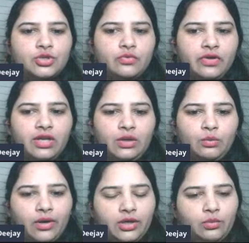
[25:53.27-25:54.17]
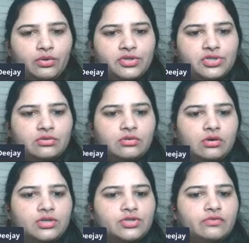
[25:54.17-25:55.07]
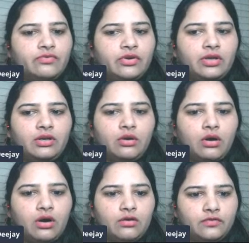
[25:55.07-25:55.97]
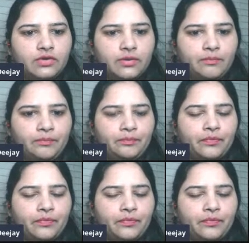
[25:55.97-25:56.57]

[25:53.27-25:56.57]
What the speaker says: should we read one question or should we read all of them?